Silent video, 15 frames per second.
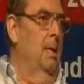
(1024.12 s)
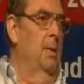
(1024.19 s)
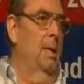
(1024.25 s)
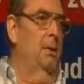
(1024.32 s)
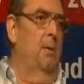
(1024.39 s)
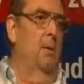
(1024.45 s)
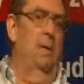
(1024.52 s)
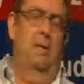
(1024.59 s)

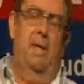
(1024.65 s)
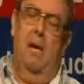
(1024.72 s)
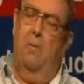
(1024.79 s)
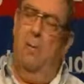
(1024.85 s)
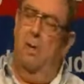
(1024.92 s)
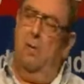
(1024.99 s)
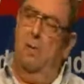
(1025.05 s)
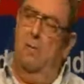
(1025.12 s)
that they
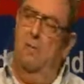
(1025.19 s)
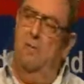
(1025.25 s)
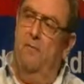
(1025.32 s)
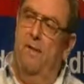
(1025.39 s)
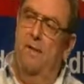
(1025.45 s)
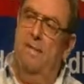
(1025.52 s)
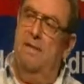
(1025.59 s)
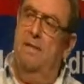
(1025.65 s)
were
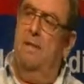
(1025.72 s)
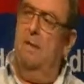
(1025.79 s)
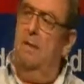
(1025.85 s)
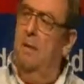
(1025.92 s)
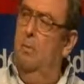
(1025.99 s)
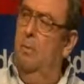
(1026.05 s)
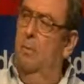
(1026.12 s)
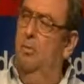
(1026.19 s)
convinced that
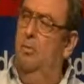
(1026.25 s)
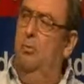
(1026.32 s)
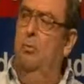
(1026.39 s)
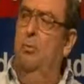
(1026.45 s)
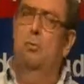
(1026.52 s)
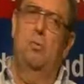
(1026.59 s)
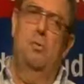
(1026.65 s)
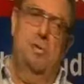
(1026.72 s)
they want
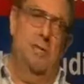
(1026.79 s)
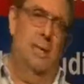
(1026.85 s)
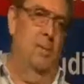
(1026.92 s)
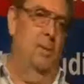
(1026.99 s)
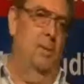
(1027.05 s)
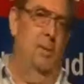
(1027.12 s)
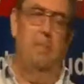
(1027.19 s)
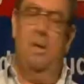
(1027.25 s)
to do
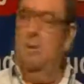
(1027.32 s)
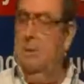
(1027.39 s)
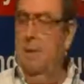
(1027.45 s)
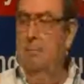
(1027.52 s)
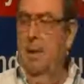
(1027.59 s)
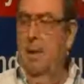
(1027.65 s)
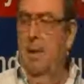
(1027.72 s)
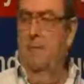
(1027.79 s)
something because
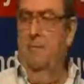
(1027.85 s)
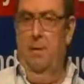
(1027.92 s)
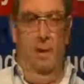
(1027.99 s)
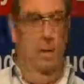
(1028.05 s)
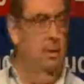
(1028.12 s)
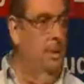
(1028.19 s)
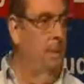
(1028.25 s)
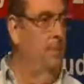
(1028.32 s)
they believe in
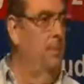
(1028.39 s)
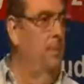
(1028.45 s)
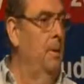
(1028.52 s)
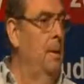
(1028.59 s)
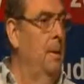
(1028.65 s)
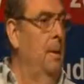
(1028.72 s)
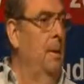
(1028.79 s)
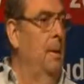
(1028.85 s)
it.
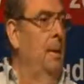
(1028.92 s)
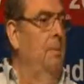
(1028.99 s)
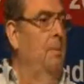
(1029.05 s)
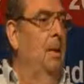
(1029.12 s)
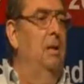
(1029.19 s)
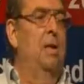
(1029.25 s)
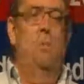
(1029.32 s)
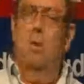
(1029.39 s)

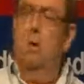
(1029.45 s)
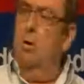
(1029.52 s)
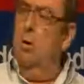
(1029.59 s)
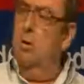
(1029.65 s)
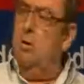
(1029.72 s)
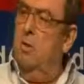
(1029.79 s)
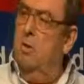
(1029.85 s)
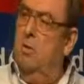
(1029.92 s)
But they were
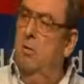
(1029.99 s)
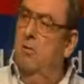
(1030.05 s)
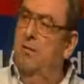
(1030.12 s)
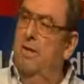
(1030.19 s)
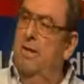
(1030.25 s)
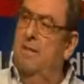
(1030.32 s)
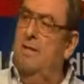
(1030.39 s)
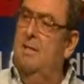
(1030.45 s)
also
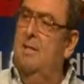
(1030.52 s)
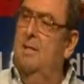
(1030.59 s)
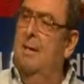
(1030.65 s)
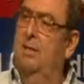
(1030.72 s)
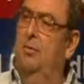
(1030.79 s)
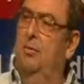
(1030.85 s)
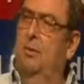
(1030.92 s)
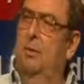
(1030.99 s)
convinced
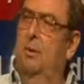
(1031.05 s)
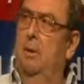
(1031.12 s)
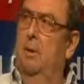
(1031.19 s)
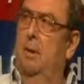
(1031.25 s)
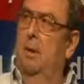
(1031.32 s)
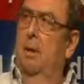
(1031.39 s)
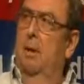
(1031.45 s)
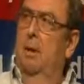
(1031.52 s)

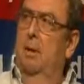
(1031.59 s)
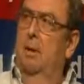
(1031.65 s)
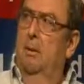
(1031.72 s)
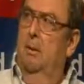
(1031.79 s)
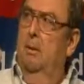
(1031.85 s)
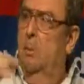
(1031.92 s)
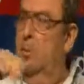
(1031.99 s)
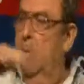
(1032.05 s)
that
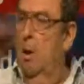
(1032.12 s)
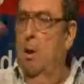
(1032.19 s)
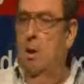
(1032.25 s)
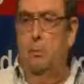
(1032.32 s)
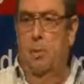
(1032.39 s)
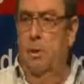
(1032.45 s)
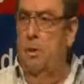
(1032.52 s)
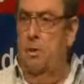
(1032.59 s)
the
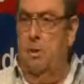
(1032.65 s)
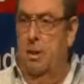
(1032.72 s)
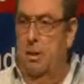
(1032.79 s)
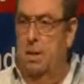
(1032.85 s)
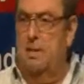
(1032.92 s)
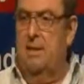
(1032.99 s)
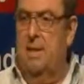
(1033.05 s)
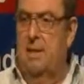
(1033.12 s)
world will not
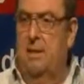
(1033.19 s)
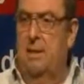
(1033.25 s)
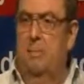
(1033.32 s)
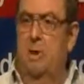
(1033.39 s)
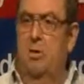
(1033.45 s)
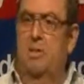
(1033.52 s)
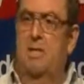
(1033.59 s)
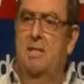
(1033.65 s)
understand it
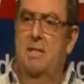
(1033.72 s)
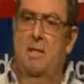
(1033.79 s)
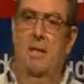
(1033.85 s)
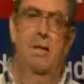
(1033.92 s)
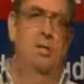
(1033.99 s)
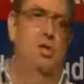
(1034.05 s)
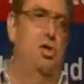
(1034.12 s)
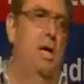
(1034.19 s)
because it's
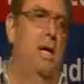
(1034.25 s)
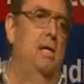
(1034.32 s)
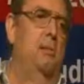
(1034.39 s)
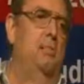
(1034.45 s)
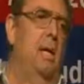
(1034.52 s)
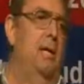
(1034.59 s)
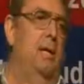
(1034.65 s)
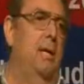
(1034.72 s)
still
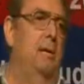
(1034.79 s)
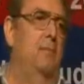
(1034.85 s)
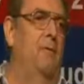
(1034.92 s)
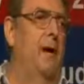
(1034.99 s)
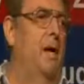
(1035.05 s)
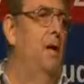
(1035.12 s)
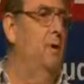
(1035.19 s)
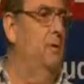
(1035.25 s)
changed by the
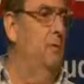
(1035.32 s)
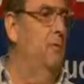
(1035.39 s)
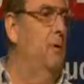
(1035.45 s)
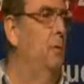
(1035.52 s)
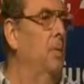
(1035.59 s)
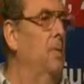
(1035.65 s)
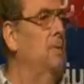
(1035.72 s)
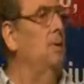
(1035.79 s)
values of
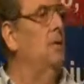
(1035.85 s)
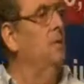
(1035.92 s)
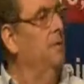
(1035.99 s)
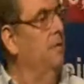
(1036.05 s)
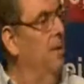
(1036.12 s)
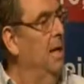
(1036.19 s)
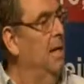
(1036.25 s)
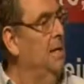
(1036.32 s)
the Western
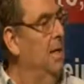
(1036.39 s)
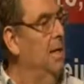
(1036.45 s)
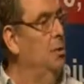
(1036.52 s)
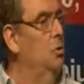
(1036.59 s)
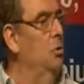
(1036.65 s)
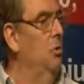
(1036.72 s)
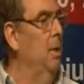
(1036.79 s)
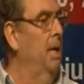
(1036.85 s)

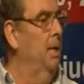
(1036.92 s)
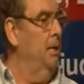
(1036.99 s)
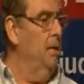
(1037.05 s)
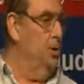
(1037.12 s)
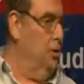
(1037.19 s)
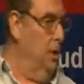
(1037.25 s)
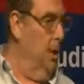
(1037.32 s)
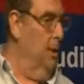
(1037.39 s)
civilization or by
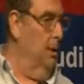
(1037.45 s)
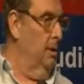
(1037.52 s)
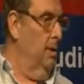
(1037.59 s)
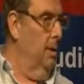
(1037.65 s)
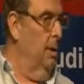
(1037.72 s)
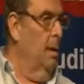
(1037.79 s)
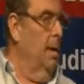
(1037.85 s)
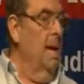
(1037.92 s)

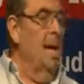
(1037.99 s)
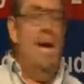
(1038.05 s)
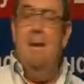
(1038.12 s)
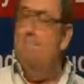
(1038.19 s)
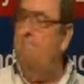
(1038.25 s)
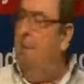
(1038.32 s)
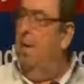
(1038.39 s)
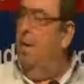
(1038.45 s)
Christianity.
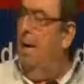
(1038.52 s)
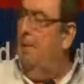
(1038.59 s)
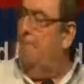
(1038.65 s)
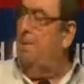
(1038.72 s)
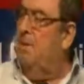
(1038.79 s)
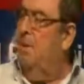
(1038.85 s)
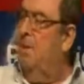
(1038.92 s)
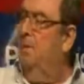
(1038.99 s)
And
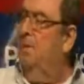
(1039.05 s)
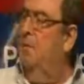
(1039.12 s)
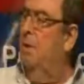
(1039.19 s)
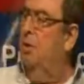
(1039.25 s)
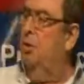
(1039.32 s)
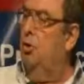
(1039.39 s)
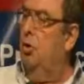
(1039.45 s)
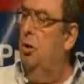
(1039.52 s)
perhaps even
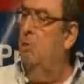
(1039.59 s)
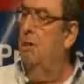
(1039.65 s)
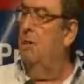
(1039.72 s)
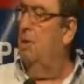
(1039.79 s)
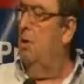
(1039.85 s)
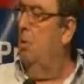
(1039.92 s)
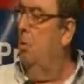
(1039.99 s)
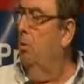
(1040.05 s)
the
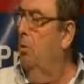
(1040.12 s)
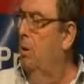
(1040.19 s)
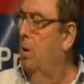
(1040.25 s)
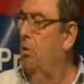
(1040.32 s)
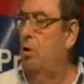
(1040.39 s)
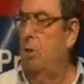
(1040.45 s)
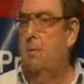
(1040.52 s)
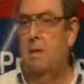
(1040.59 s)
Germans, the
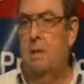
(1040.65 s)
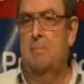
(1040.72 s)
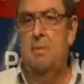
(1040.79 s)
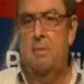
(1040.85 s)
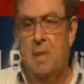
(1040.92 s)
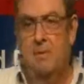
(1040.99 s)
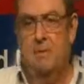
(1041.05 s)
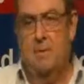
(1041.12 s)
ordinary Germans
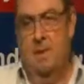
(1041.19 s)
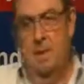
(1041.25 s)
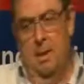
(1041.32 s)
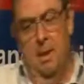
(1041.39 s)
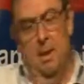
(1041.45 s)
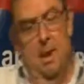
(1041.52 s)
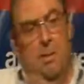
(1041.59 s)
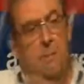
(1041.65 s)

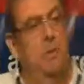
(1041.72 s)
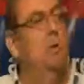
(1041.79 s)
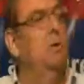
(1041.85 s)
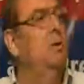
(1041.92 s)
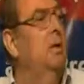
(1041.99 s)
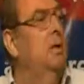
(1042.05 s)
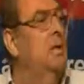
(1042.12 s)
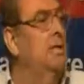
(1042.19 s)
themselves, will
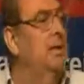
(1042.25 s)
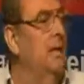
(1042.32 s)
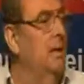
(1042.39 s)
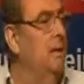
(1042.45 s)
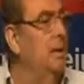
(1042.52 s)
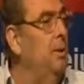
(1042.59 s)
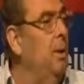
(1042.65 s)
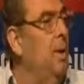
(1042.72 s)
not
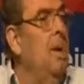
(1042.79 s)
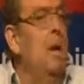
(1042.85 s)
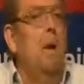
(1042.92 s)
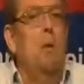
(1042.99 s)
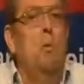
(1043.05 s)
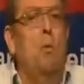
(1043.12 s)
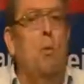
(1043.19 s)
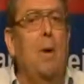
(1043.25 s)
understand it.
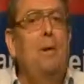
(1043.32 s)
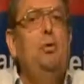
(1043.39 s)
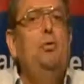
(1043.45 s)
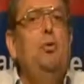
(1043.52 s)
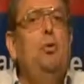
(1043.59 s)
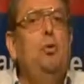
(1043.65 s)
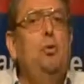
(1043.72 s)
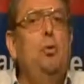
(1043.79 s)

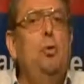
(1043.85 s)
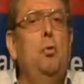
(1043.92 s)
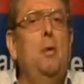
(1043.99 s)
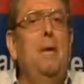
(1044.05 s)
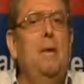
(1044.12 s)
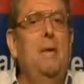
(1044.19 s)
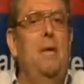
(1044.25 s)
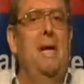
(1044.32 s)
What do you
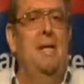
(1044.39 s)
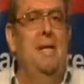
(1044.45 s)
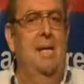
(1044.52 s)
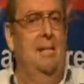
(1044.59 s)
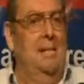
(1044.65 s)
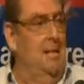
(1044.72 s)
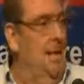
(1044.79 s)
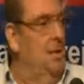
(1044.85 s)
do in, in,
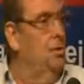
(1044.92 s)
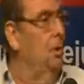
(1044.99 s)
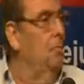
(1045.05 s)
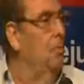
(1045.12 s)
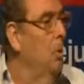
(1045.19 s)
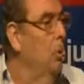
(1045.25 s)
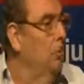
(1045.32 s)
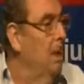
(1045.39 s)
in such a
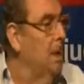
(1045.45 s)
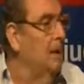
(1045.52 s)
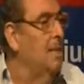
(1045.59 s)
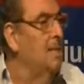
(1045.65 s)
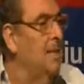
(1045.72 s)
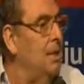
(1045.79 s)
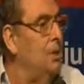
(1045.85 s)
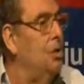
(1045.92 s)
moment?
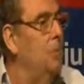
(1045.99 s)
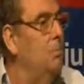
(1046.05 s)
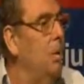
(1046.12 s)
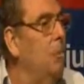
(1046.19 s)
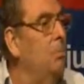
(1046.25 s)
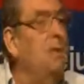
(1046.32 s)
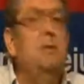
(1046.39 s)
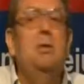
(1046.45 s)
In such a
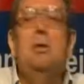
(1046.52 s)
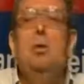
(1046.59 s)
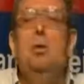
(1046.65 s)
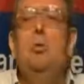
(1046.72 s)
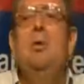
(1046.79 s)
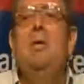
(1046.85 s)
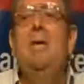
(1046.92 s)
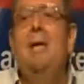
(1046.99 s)
moment,
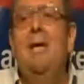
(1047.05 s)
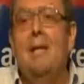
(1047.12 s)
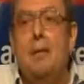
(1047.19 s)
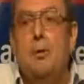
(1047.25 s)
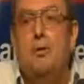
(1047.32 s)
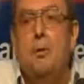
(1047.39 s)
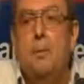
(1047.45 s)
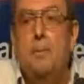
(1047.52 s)
you
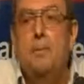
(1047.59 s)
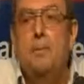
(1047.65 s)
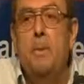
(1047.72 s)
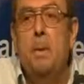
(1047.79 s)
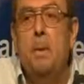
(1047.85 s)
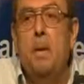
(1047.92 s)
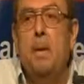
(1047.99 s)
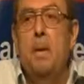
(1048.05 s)
yield.
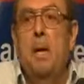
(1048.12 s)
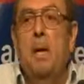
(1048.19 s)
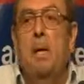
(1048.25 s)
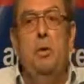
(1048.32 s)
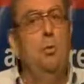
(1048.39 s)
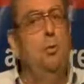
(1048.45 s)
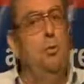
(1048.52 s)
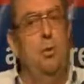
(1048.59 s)

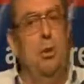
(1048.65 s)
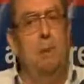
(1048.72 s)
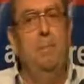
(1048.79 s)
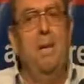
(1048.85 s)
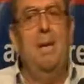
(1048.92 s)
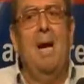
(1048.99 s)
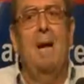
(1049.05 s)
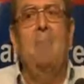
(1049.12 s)
You do
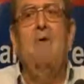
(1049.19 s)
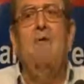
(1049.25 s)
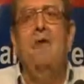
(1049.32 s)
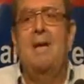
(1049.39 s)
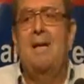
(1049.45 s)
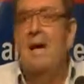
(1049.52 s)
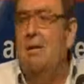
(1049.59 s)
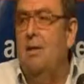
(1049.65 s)
not become a
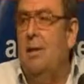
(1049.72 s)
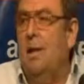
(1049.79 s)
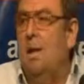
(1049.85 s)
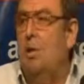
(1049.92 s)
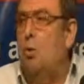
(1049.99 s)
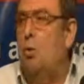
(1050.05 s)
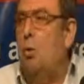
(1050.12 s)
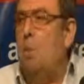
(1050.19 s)
fanatic
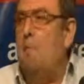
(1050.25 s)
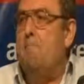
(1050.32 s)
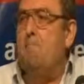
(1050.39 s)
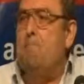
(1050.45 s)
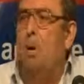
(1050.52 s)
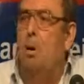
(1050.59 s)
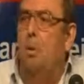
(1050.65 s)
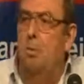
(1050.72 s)
and you,
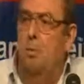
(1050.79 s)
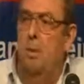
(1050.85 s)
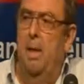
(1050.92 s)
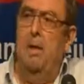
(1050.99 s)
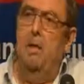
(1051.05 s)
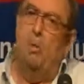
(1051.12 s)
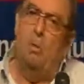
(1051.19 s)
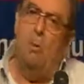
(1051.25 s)
compel,
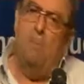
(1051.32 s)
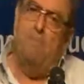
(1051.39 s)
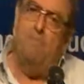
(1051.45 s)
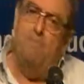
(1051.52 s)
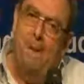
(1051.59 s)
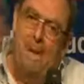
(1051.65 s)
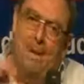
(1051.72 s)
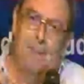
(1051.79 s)
and you
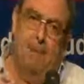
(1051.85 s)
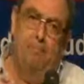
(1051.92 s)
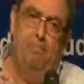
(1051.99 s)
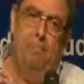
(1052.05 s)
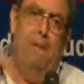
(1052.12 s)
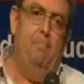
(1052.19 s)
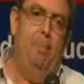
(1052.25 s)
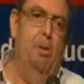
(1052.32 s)

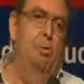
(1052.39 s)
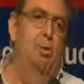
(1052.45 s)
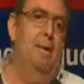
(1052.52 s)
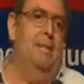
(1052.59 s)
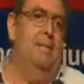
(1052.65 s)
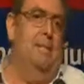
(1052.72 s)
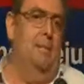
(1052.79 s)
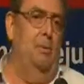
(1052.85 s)
compel people to
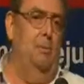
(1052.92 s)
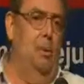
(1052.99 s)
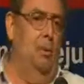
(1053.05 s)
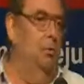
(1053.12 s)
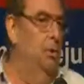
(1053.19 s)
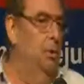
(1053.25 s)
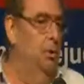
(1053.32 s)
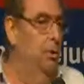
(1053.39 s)
accept
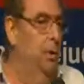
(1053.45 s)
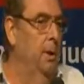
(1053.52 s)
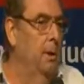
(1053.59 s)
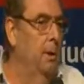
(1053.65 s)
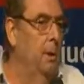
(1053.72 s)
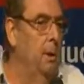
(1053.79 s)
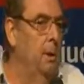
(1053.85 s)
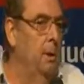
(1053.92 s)
what you are doing.